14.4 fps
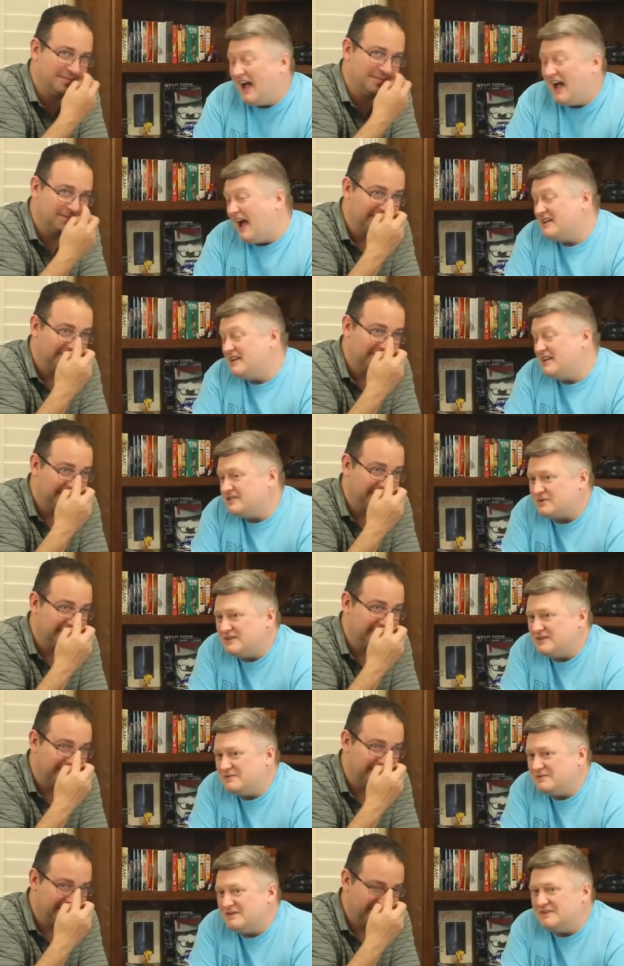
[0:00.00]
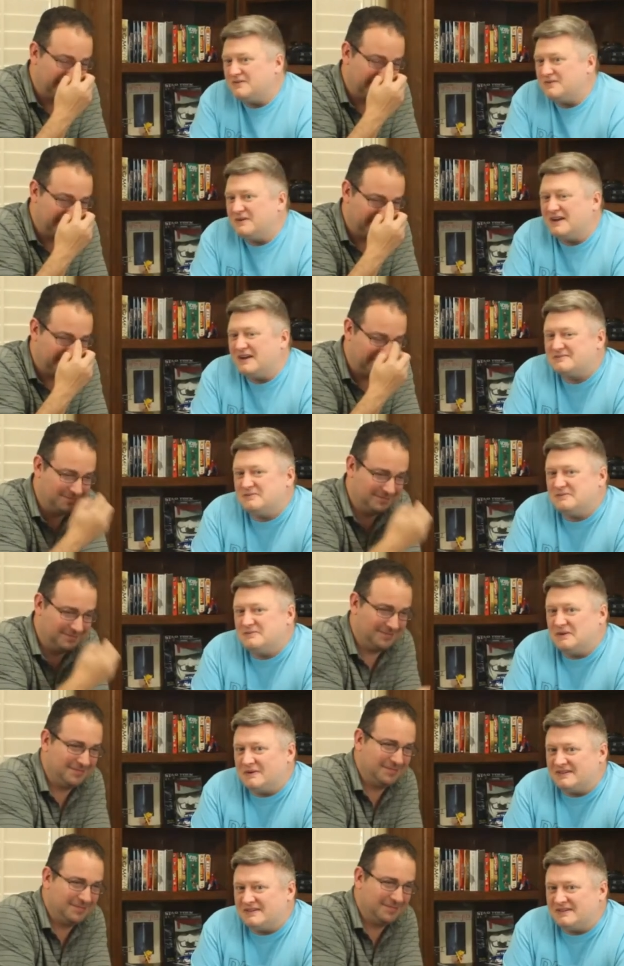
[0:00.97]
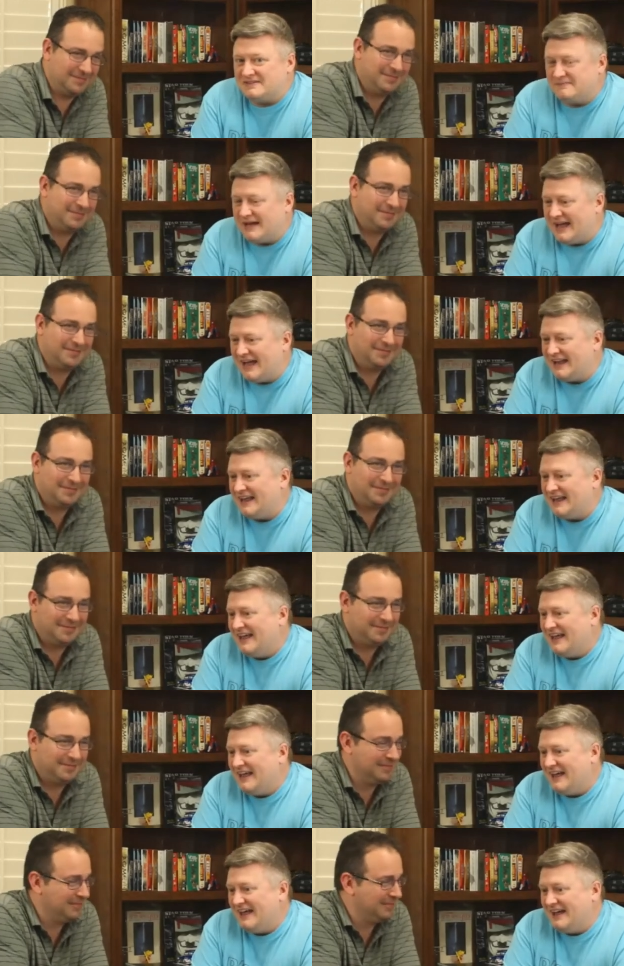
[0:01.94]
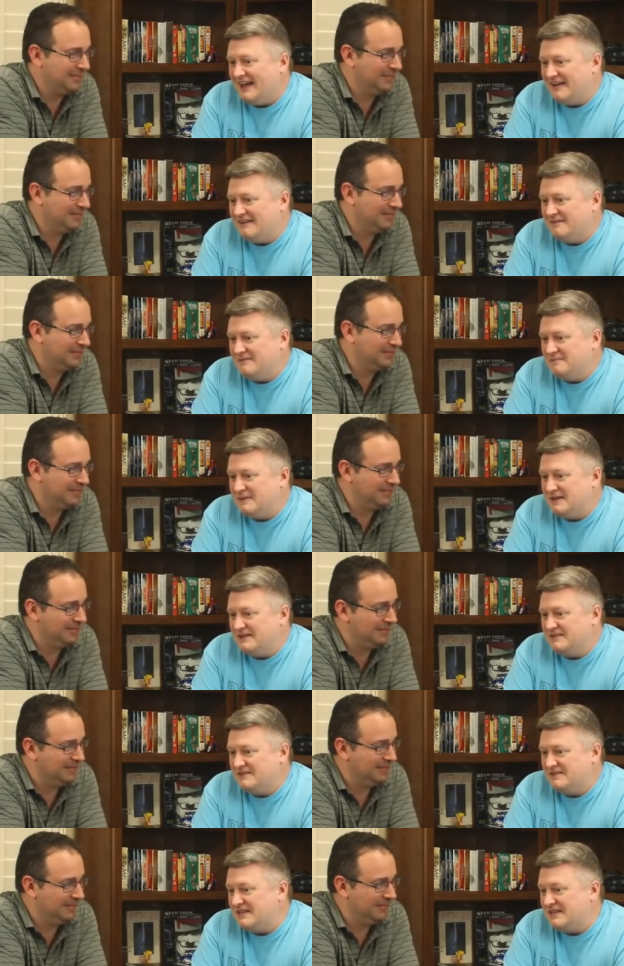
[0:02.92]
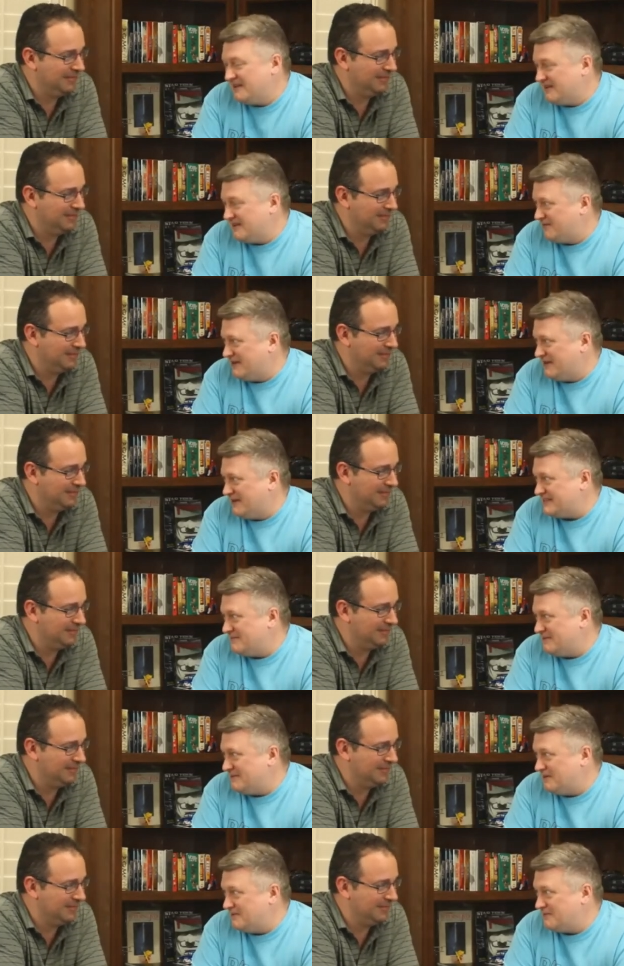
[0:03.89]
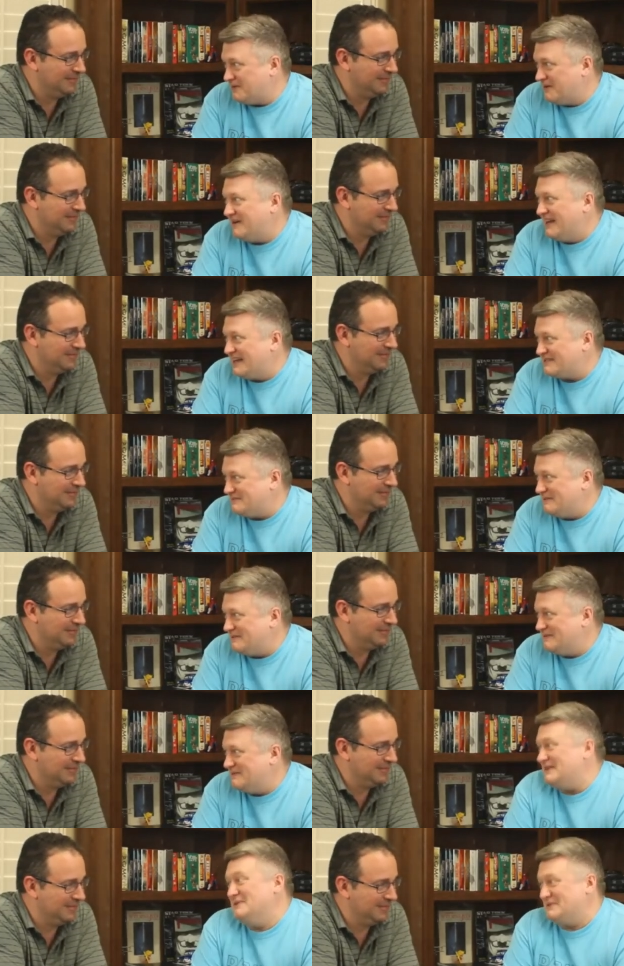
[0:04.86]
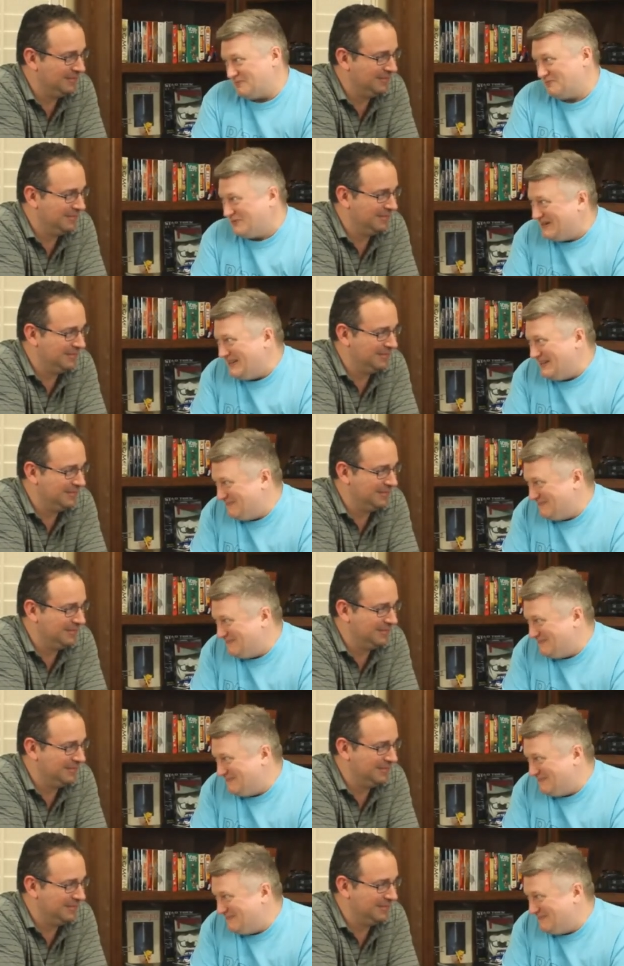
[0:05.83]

Speaker 1: I enjoyed the movie. For an X Men movie, it wasn't bad. Uh, but then on the same note, for an X Men movie, it was really